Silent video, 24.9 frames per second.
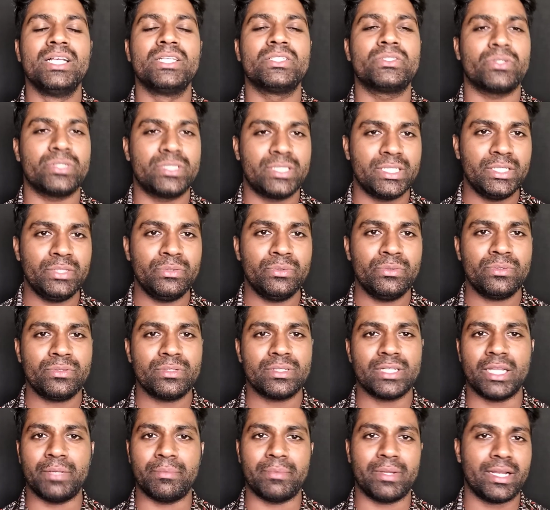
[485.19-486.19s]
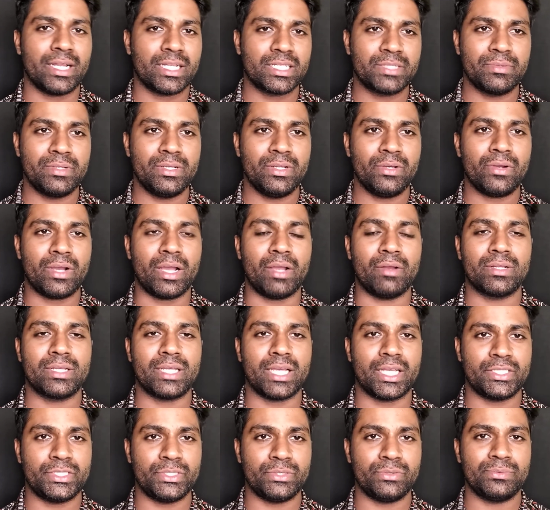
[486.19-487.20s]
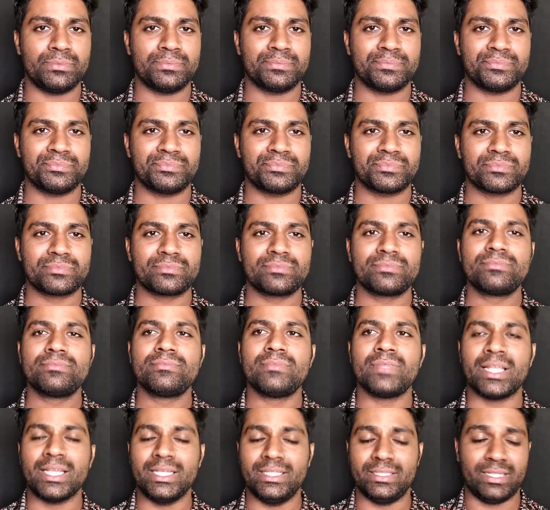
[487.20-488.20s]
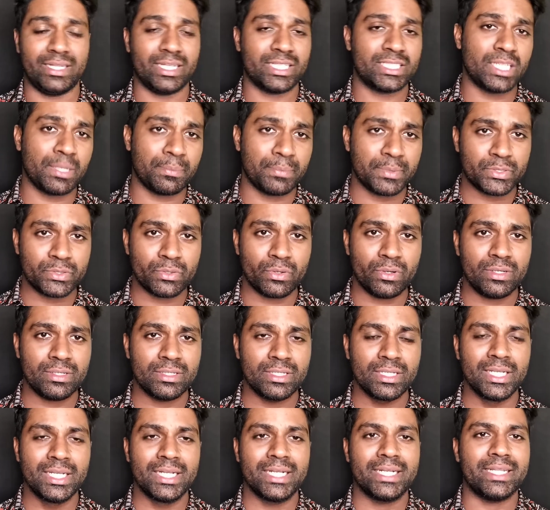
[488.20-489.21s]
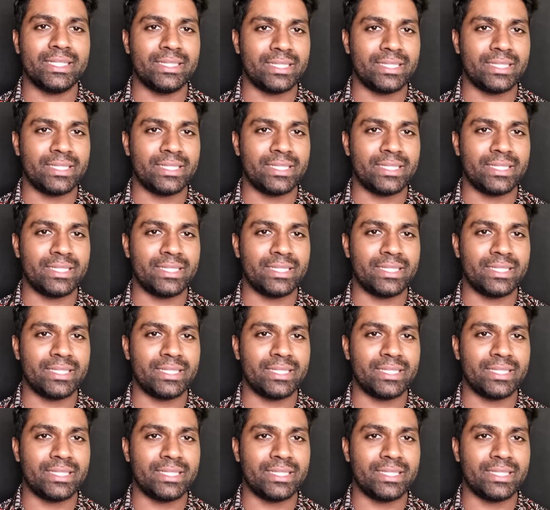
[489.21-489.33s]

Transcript: So see you in my next video. I will catch you in the next episode.